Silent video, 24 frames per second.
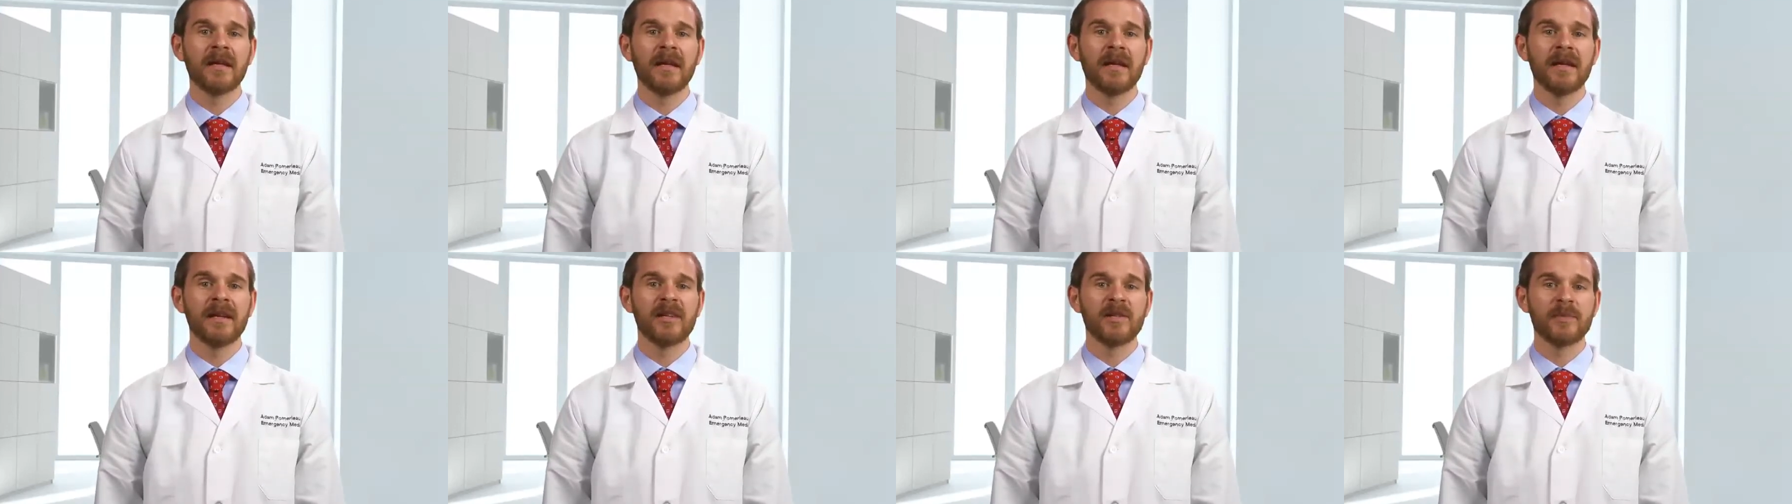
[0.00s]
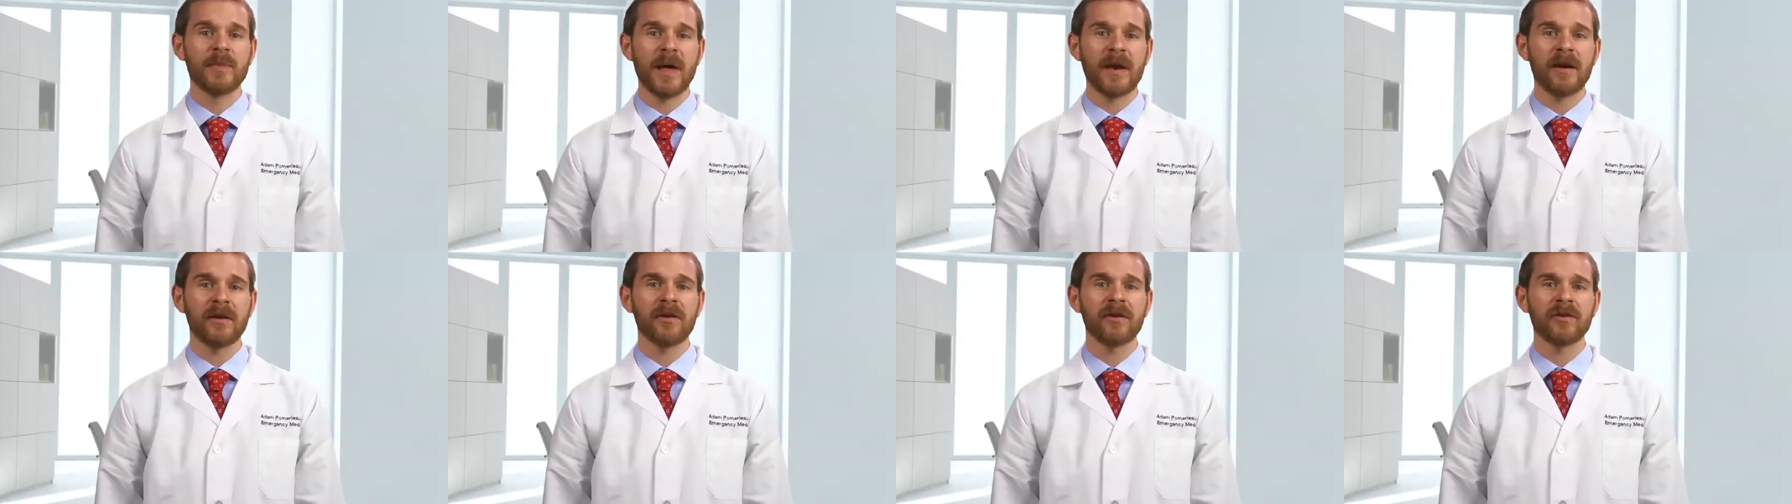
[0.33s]
it is
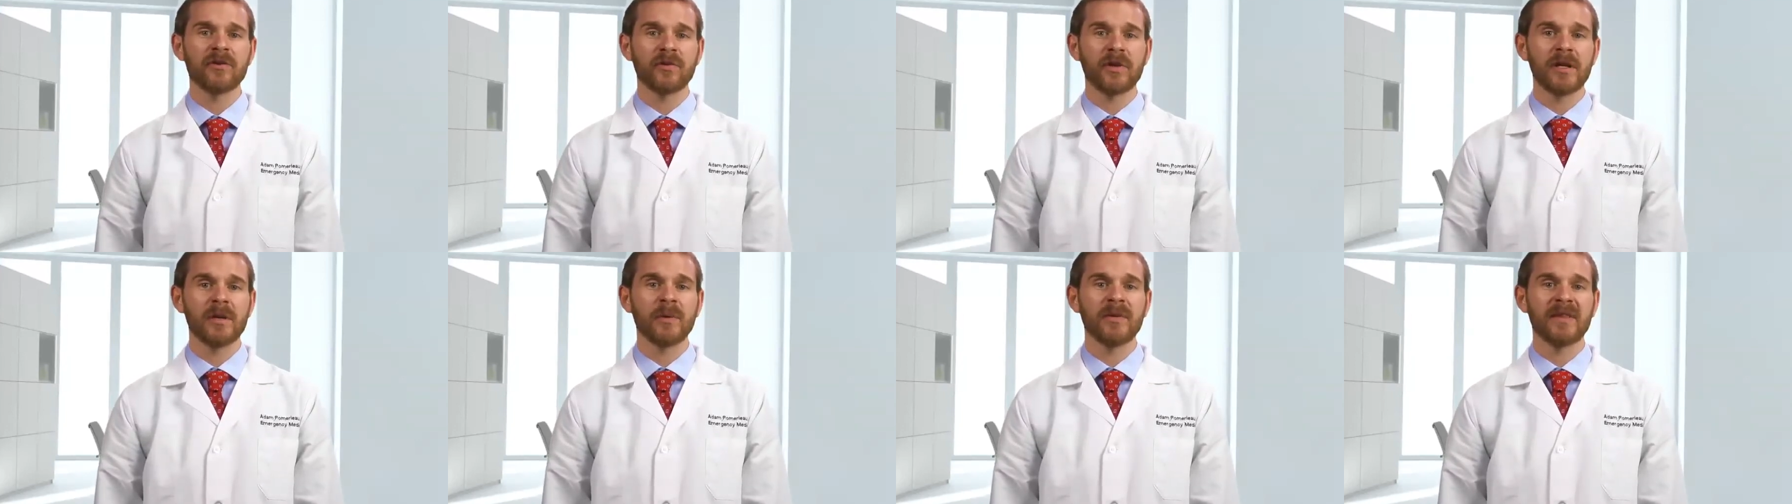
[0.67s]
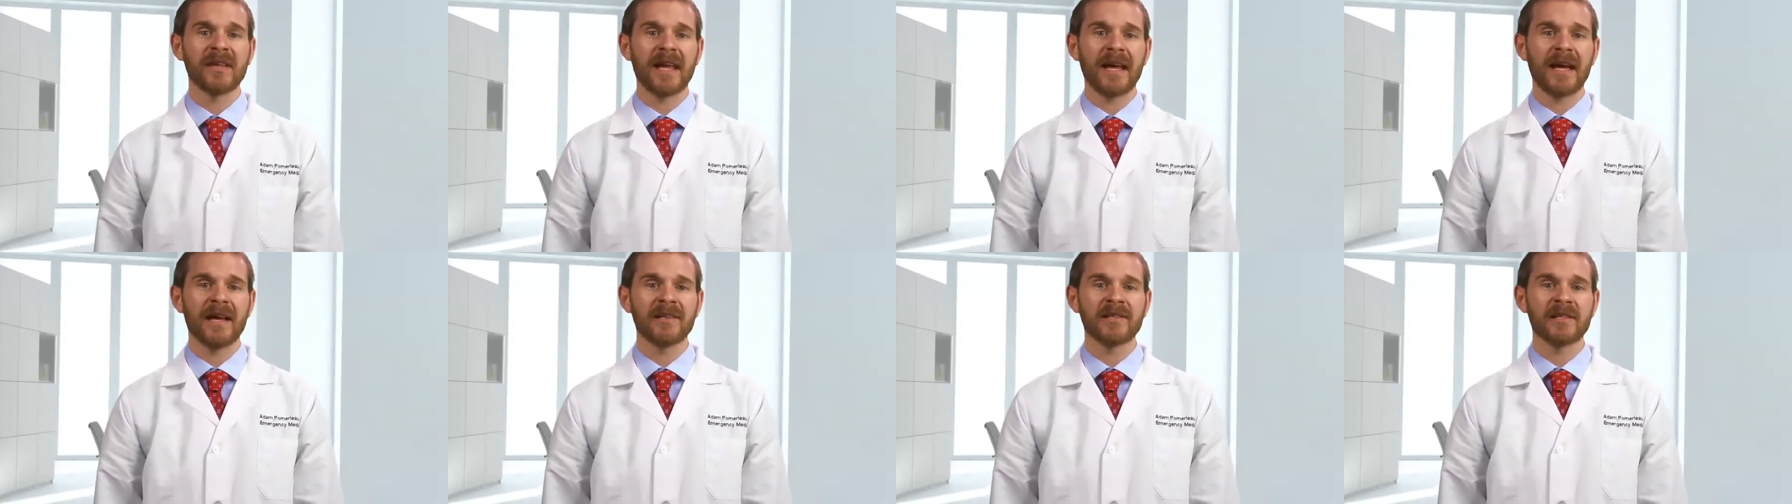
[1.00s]
better to treat with
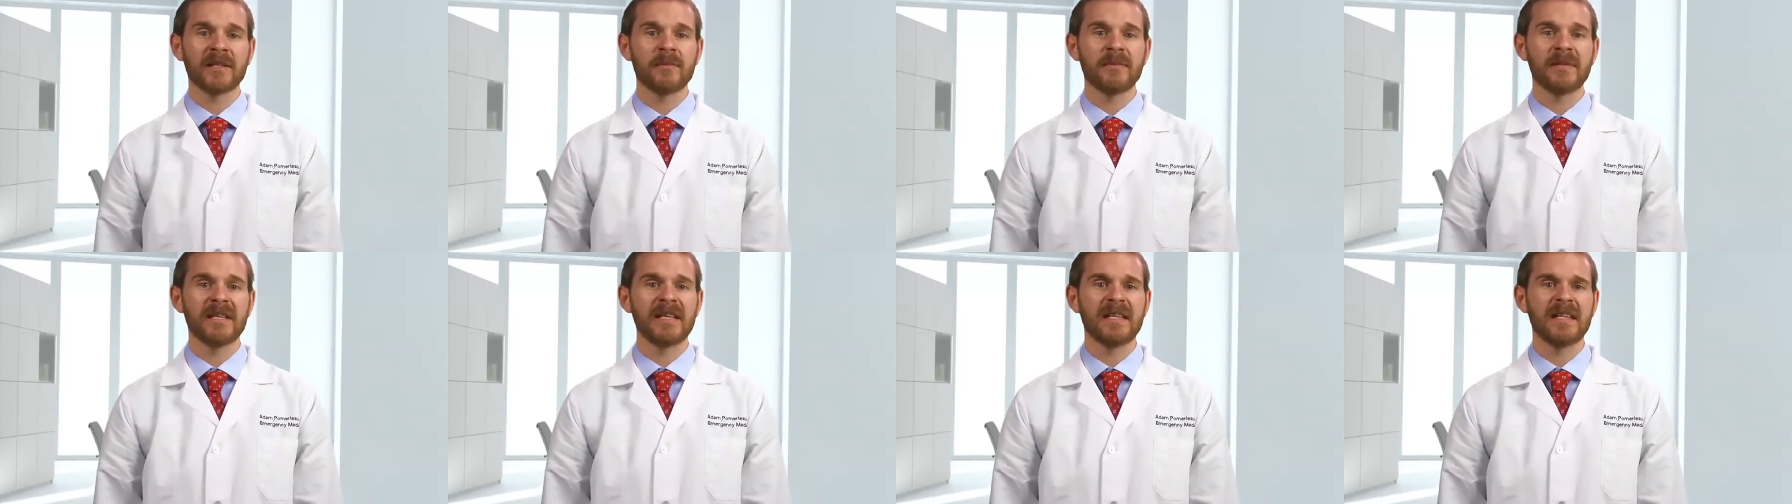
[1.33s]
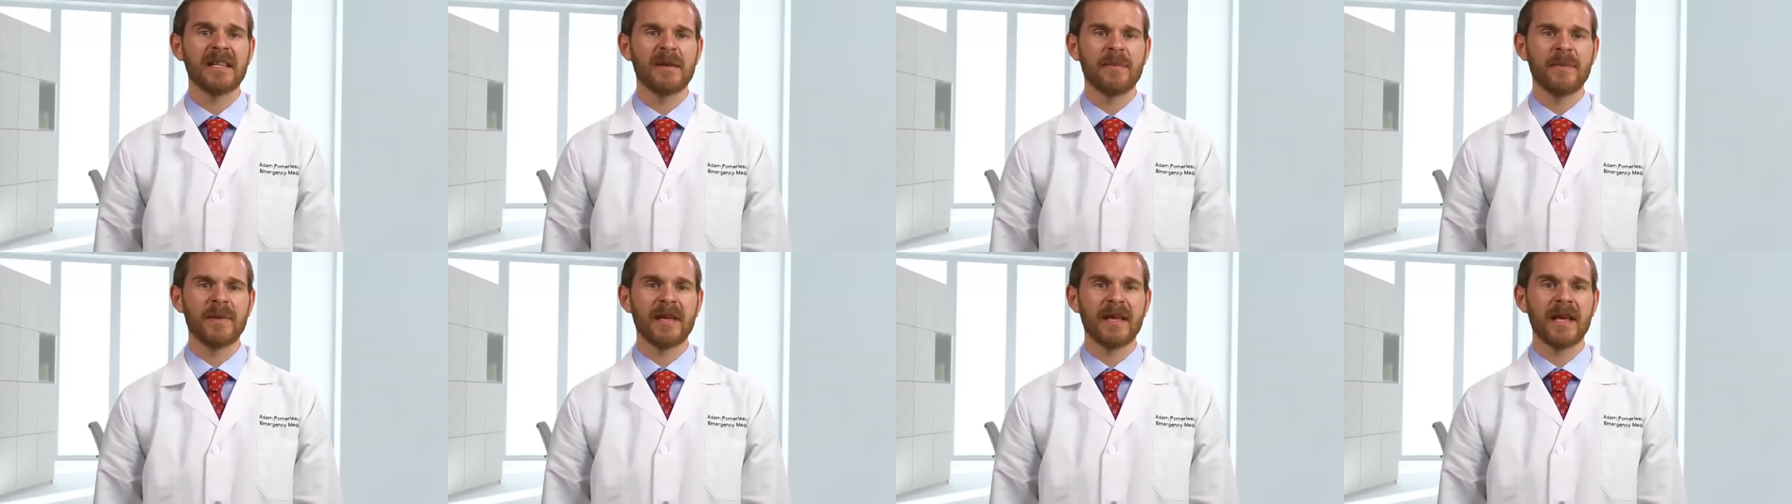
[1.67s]
calcium
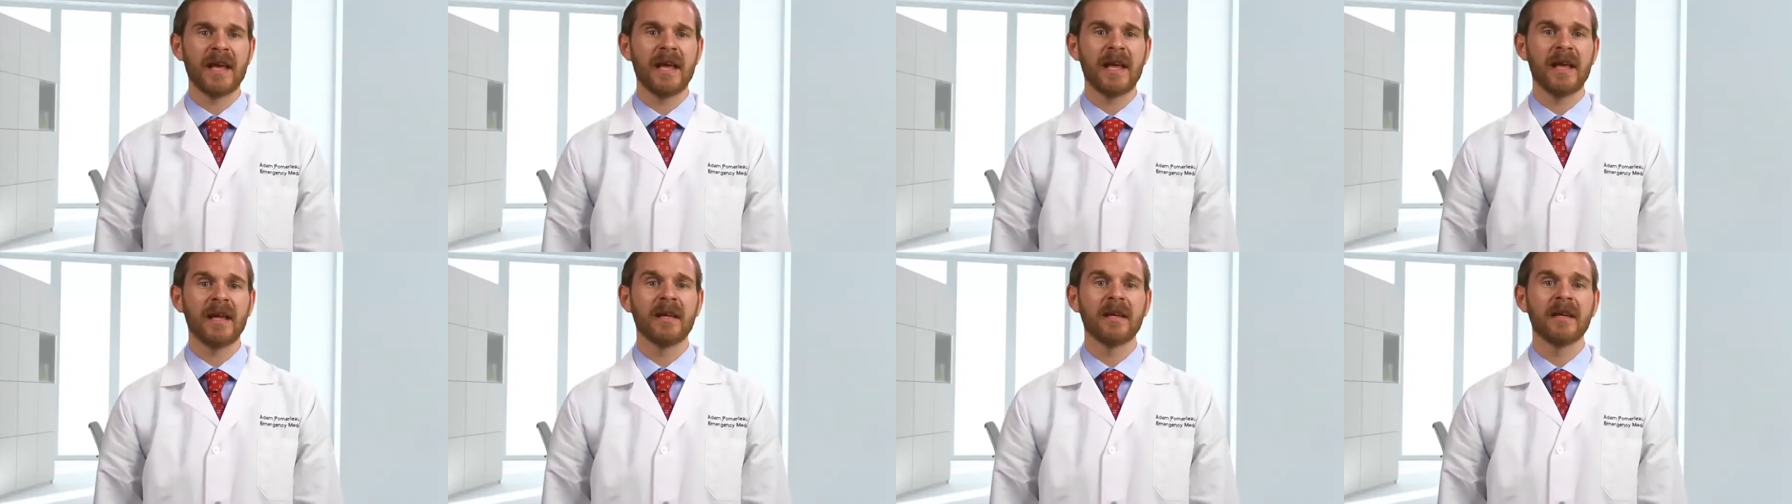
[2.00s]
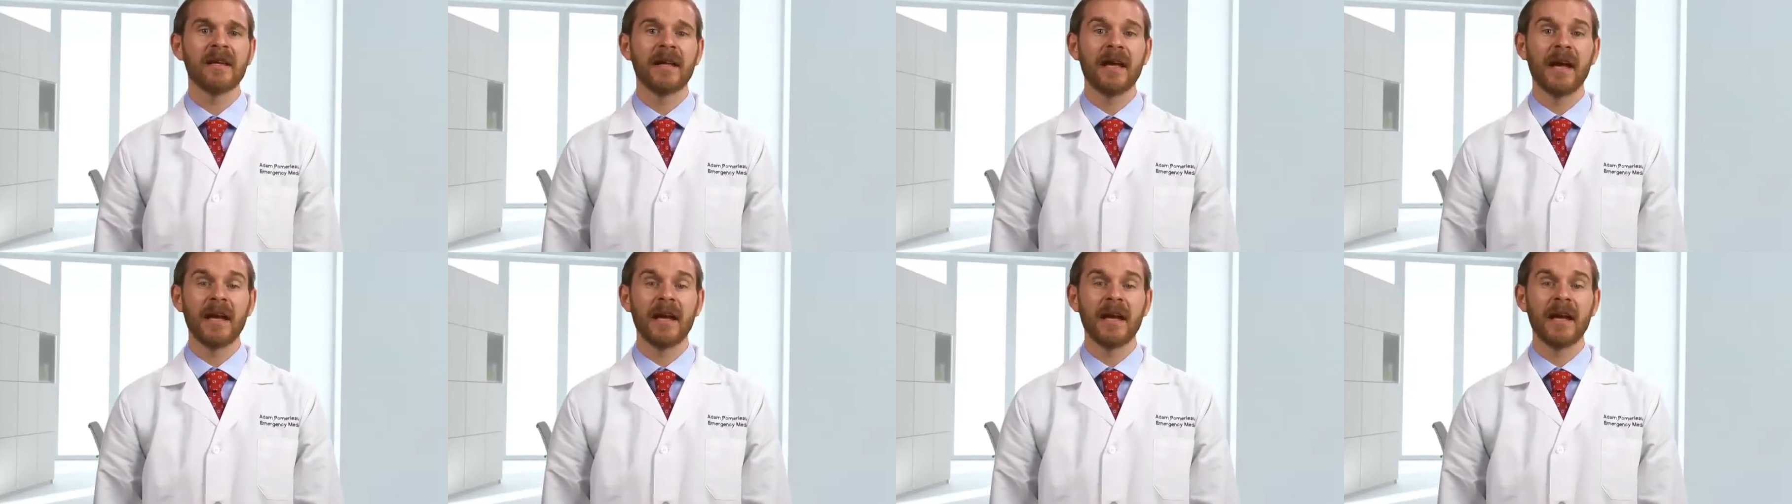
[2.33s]
Dtpa